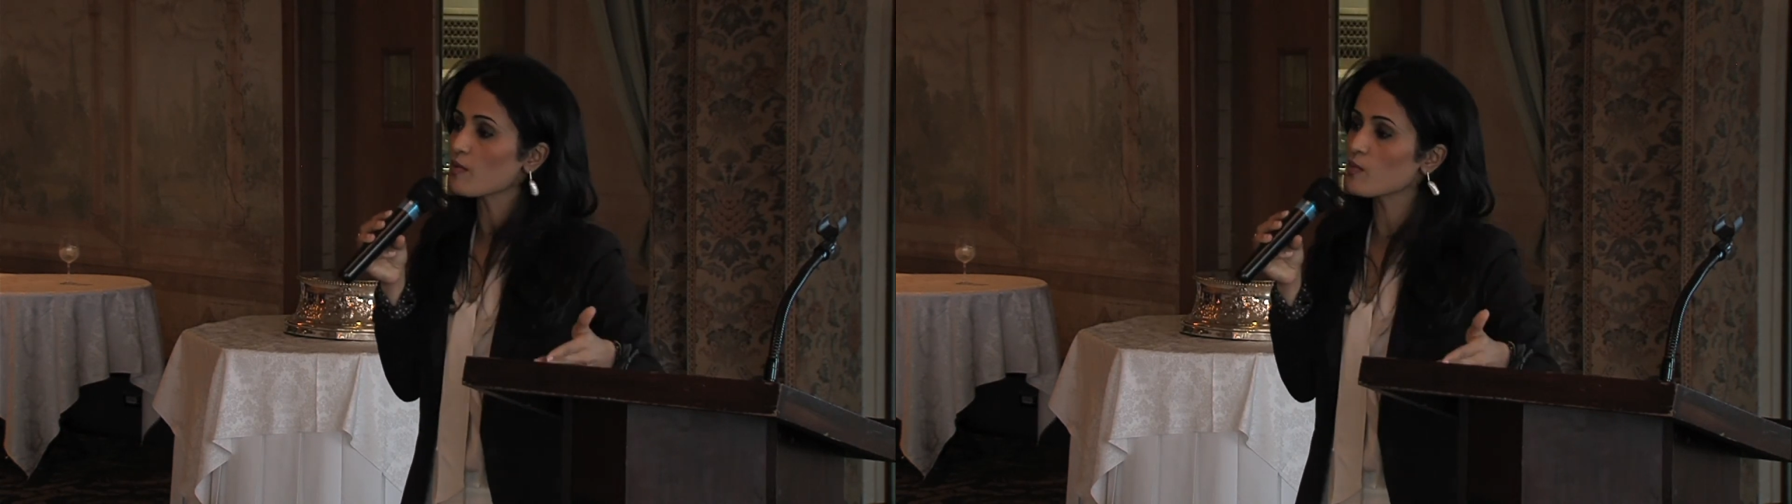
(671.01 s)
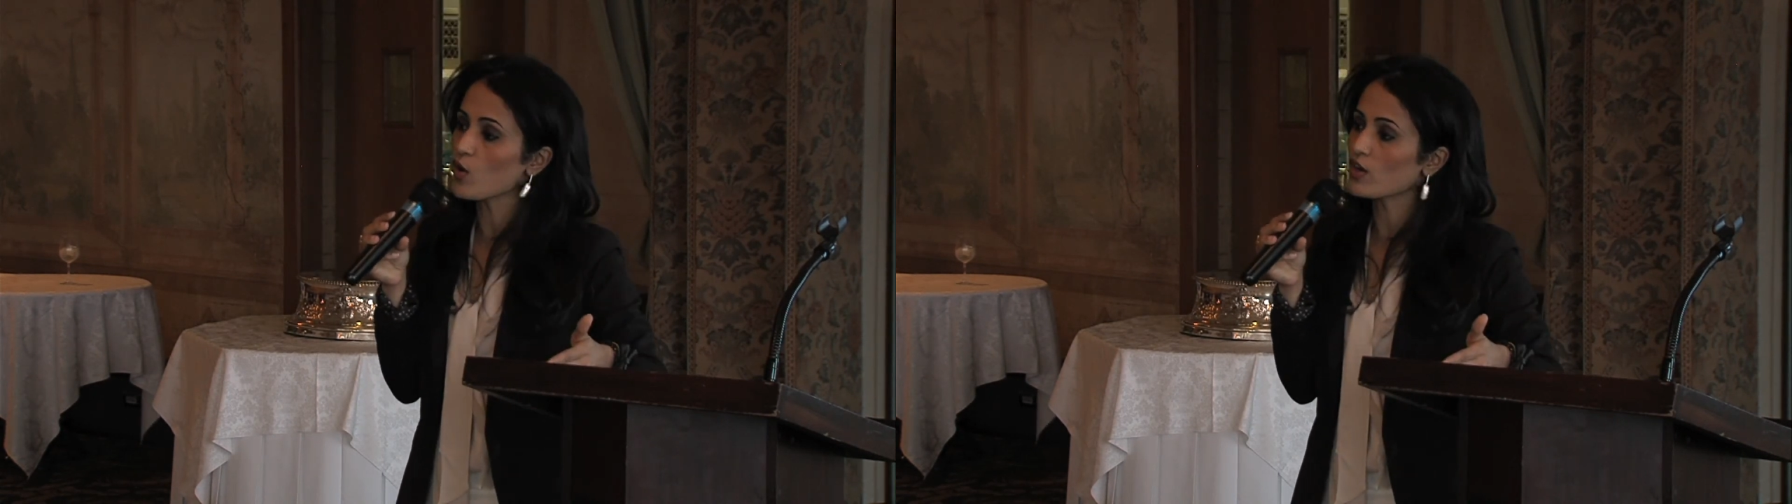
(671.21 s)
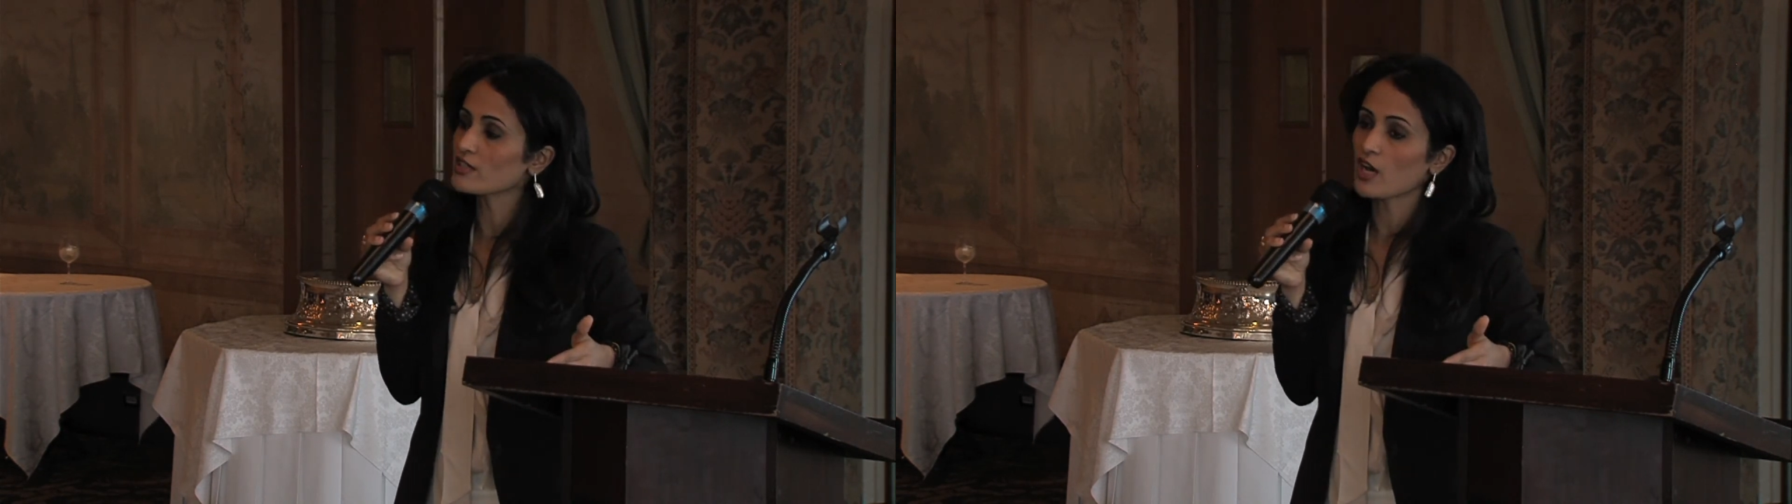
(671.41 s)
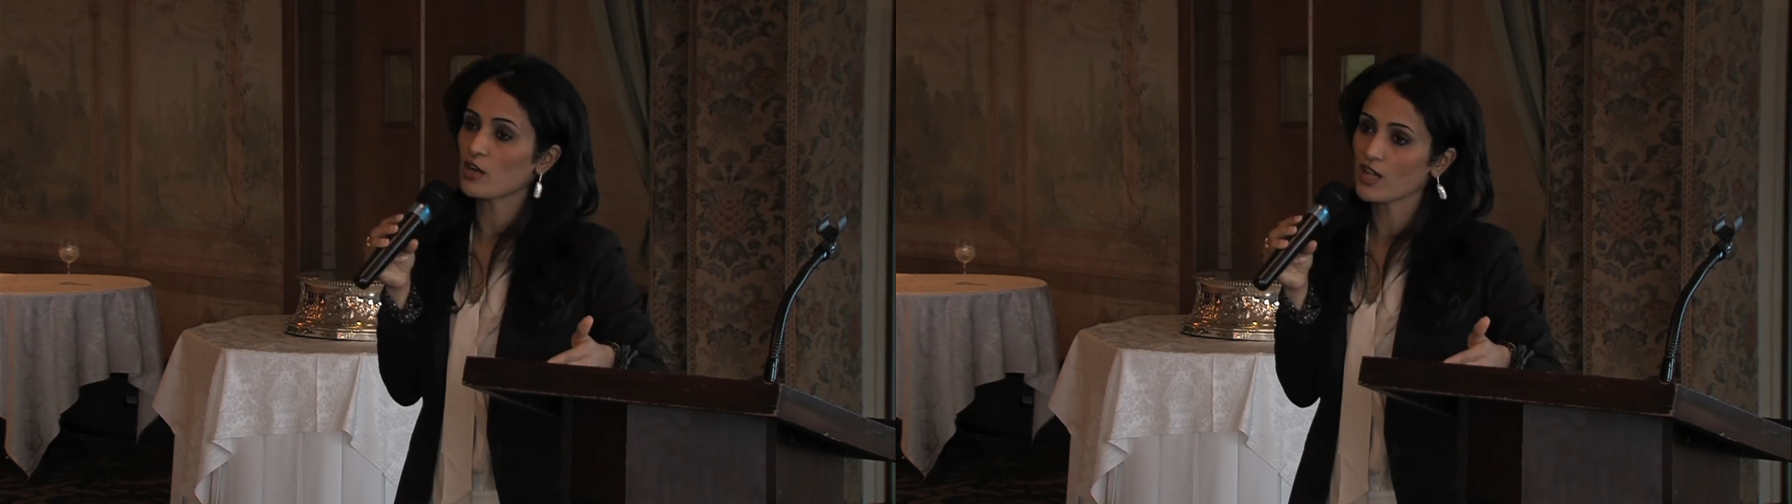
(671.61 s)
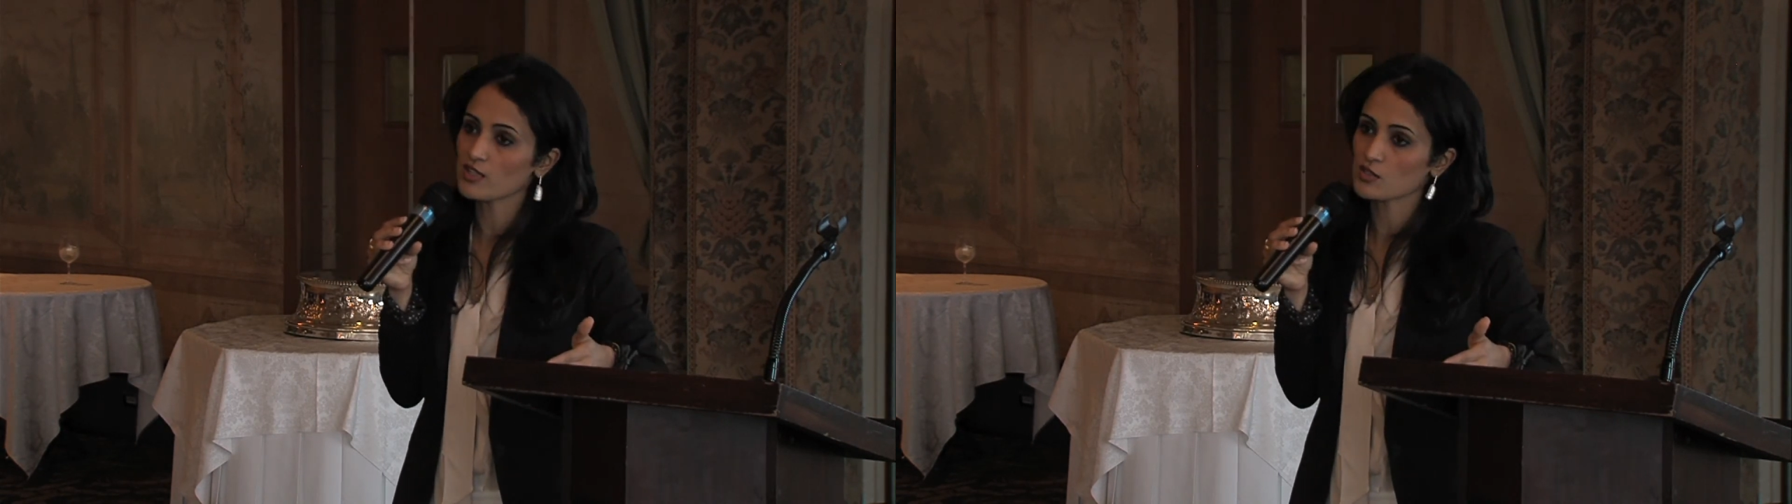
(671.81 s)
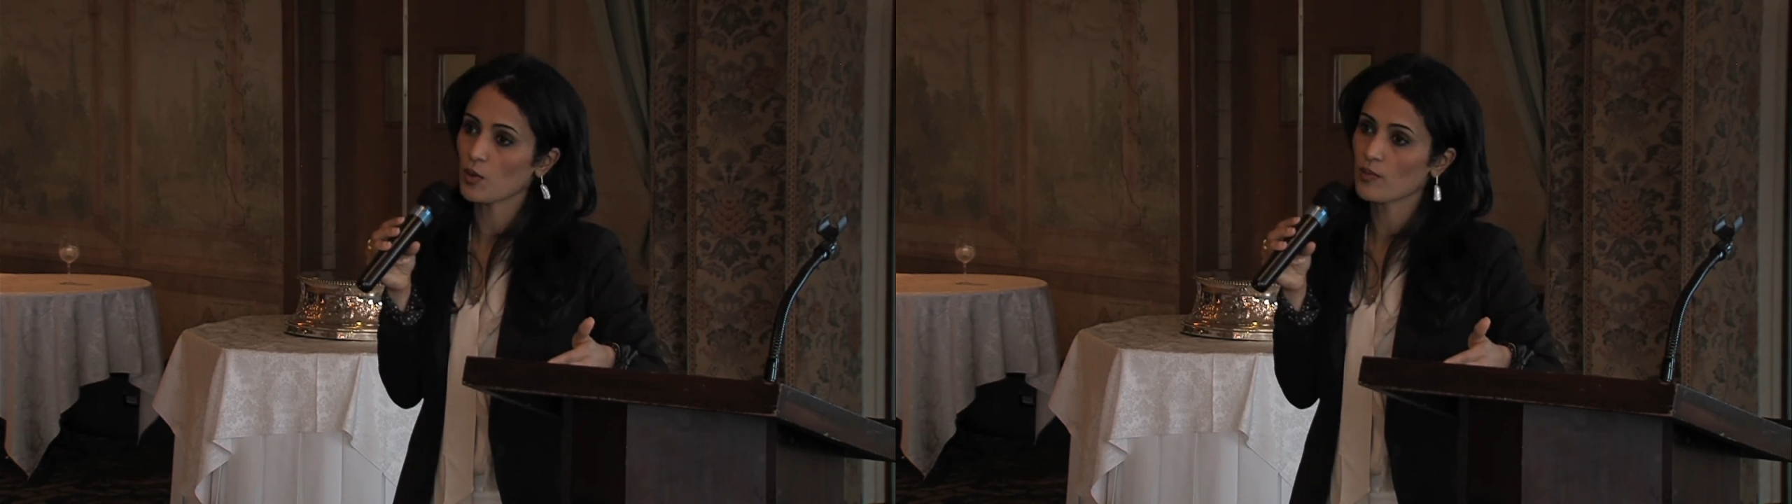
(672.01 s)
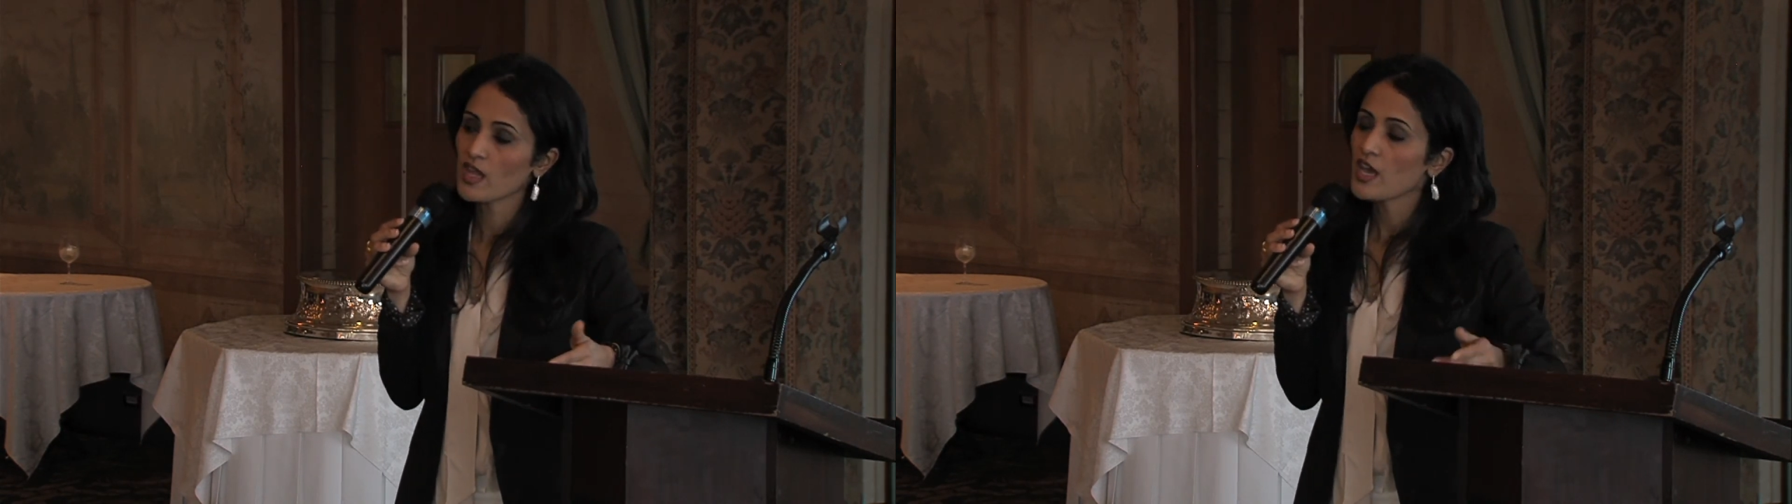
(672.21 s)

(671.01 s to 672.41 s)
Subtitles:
be broken down also.